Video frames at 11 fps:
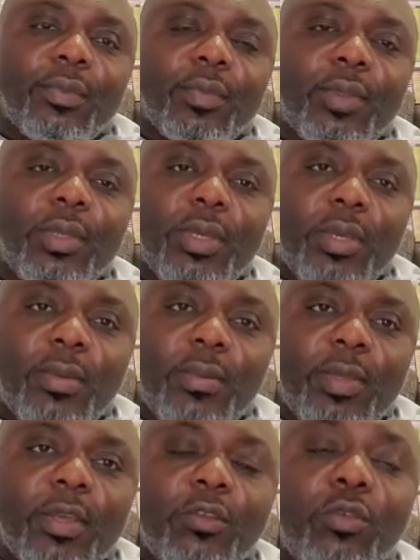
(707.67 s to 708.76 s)
Yeah,
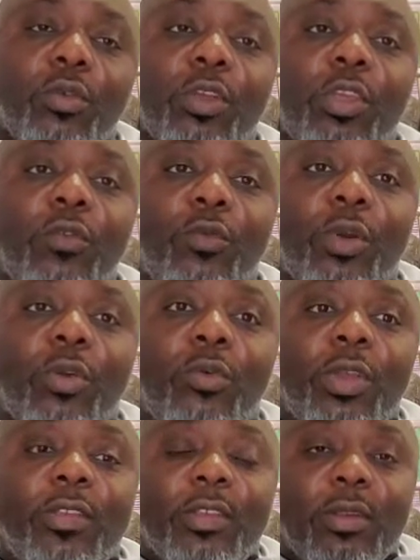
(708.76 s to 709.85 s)
it's going to give you a
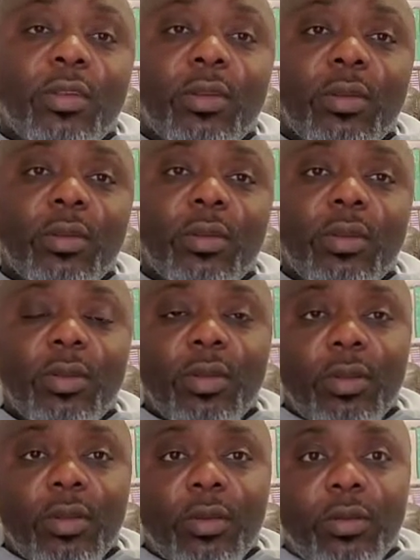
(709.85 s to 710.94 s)
reason
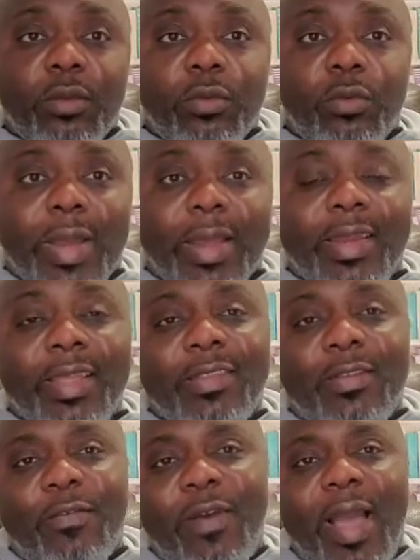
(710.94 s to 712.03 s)
to
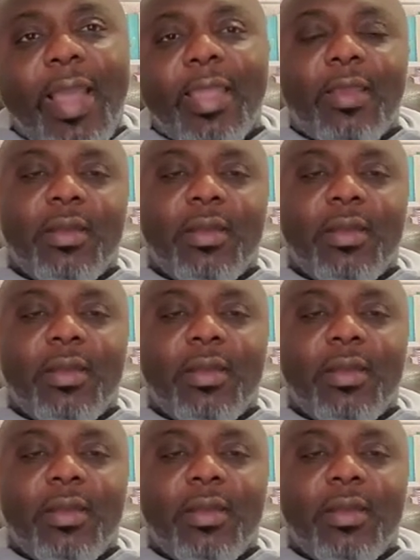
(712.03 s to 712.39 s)
identify